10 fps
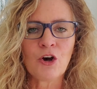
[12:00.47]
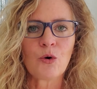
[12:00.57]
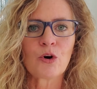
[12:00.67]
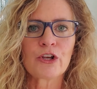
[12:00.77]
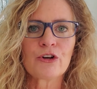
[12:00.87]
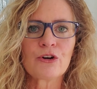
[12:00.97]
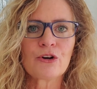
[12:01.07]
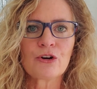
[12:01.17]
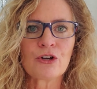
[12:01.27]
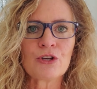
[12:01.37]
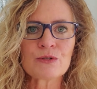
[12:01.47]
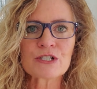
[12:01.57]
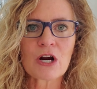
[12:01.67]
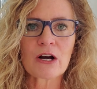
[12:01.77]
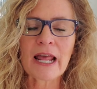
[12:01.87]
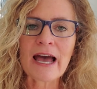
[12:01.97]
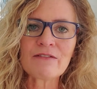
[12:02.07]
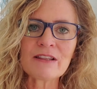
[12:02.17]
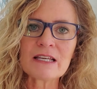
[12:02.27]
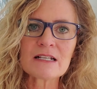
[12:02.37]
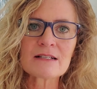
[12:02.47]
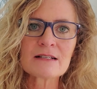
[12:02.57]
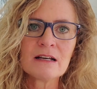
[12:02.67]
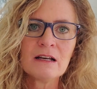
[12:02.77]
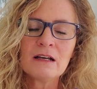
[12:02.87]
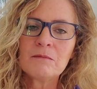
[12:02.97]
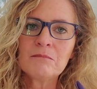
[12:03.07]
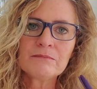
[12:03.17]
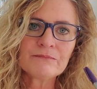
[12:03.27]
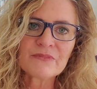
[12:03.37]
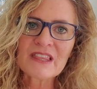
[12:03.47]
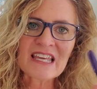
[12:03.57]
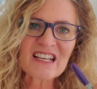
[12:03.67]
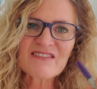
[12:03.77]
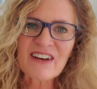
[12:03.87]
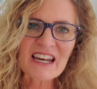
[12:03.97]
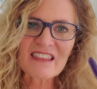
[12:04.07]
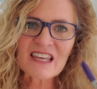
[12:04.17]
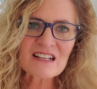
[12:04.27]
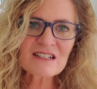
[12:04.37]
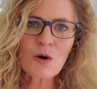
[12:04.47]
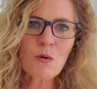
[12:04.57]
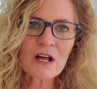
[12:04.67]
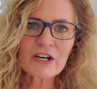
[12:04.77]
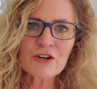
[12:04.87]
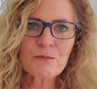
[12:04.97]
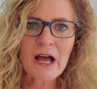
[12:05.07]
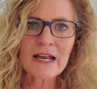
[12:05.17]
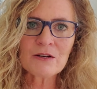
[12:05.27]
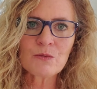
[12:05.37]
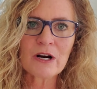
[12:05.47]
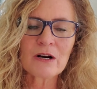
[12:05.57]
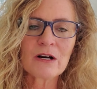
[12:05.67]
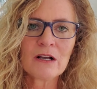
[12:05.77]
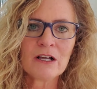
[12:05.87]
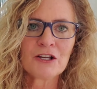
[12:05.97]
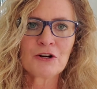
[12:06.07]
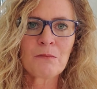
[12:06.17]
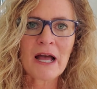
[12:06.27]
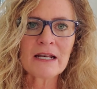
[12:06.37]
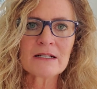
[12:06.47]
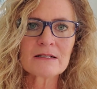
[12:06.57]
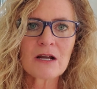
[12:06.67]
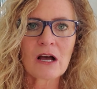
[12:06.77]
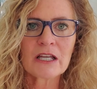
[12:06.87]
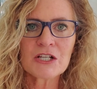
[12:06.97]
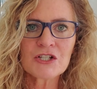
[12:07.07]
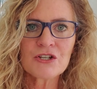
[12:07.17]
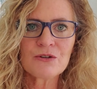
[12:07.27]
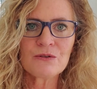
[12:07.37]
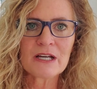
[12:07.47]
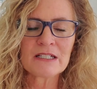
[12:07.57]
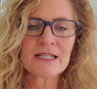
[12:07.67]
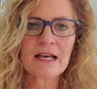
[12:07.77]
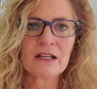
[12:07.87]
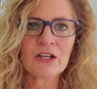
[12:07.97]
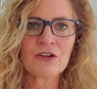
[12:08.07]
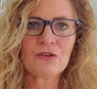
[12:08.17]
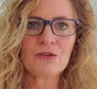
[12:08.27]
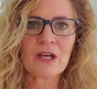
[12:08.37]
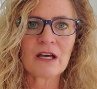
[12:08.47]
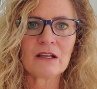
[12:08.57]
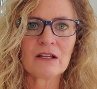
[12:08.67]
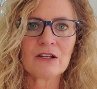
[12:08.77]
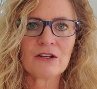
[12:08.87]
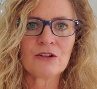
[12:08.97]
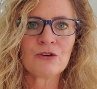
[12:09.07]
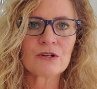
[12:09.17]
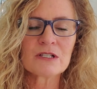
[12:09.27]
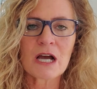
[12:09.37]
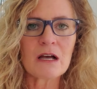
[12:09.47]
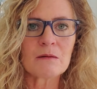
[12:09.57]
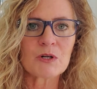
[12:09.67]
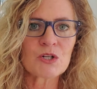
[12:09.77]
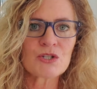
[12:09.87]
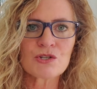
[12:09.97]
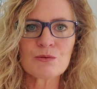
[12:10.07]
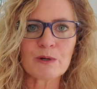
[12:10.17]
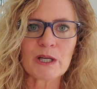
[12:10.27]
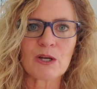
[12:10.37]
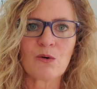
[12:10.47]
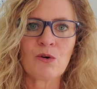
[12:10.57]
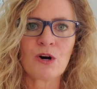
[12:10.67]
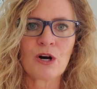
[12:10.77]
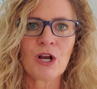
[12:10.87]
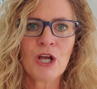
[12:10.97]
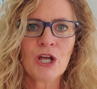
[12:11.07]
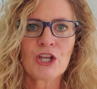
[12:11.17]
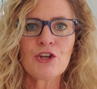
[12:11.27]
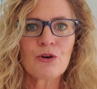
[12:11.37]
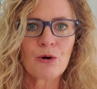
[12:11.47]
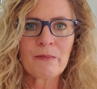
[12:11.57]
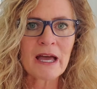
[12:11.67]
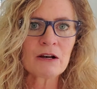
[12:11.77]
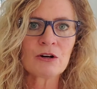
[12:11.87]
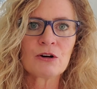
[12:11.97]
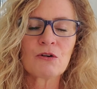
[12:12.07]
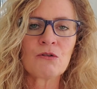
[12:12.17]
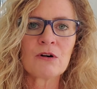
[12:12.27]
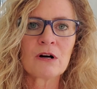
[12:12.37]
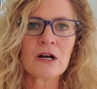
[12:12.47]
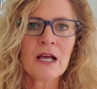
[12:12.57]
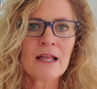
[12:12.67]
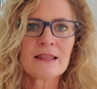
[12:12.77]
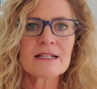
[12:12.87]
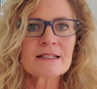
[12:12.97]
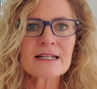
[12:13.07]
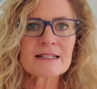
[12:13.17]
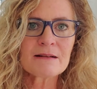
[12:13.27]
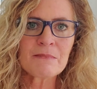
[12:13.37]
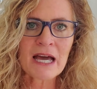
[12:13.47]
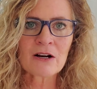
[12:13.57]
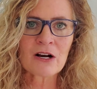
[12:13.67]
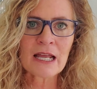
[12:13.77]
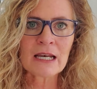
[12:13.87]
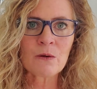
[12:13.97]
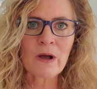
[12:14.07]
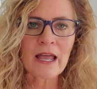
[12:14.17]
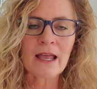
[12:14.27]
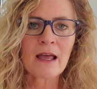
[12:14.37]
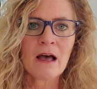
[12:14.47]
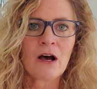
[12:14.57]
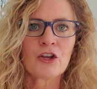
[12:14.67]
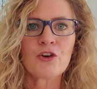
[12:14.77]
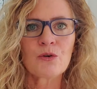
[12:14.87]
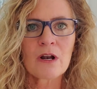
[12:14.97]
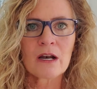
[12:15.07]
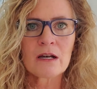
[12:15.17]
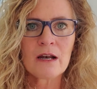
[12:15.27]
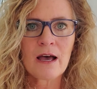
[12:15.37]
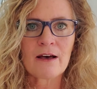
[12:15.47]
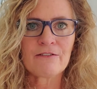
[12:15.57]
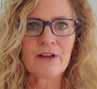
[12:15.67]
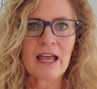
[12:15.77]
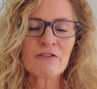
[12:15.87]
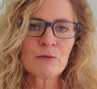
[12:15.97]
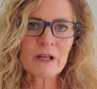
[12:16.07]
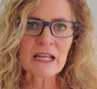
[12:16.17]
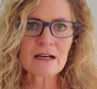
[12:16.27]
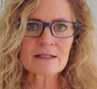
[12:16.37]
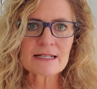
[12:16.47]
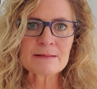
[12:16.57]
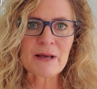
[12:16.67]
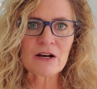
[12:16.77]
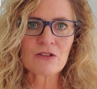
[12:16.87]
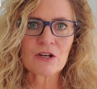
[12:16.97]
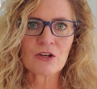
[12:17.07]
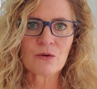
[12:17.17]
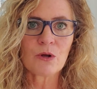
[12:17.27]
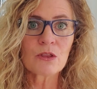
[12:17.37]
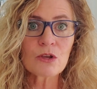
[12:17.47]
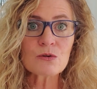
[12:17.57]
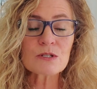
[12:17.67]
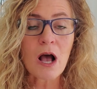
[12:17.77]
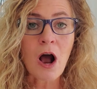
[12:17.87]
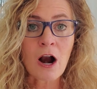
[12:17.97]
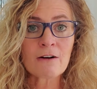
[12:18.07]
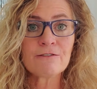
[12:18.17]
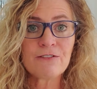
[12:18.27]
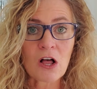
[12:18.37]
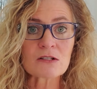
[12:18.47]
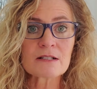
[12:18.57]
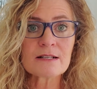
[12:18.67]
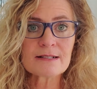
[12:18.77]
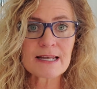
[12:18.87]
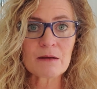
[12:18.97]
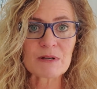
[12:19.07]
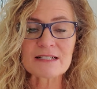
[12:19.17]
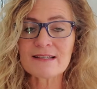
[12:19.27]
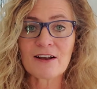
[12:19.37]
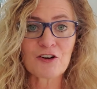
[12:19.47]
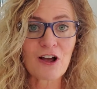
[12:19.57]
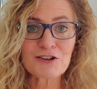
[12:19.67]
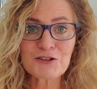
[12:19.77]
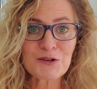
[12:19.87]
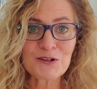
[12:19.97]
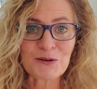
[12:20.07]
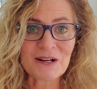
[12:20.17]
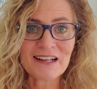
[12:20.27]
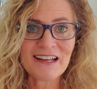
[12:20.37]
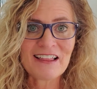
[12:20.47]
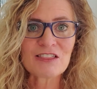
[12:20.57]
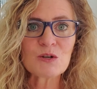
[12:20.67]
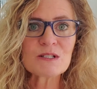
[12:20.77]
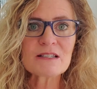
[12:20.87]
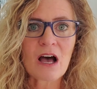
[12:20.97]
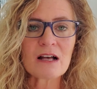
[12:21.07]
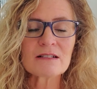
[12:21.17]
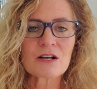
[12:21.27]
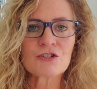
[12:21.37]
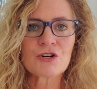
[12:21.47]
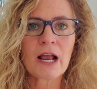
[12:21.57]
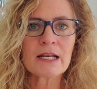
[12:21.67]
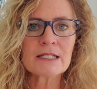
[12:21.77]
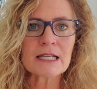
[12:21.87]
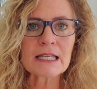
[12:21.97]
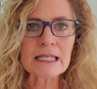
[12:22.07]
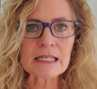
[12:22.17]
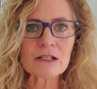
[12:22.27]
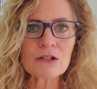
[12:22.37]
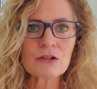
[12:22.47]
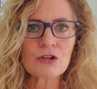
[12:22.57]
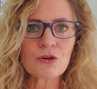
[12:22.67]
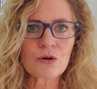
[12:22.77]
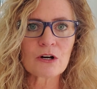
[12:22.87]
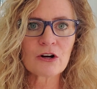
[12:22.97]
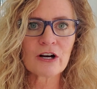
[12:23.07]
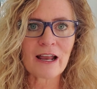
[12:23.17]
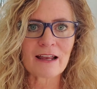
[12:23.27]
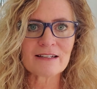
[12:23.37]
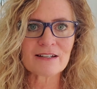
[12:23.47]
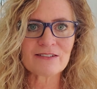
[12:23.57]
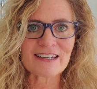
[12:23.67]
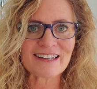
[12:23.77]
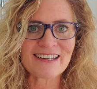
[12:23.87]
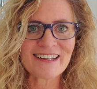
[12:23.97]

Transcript: or you're, you start having these thing, funny things go on in your mind where your mind is talking to you and telling you that you're dumb or stupid or you don't matter or this doesn't matter anyway, you're not enough, everybody else is better than you. Those are false statements. They are not true. Those thoughts are trying to kill your creativity.